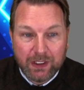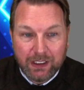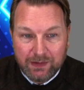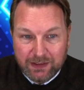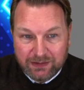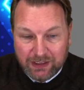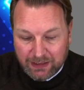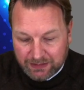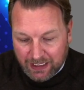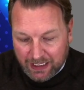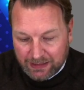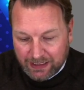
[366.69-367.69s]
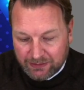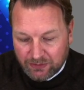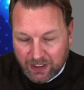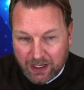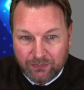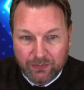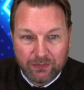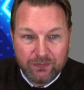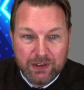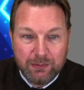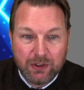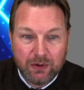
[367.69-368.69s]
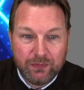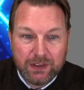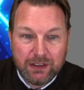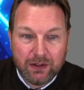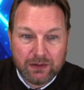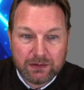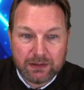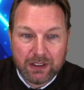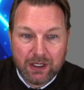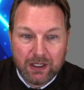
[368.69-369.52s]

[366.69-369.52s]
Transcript: In this case, I like to have Vimeo videos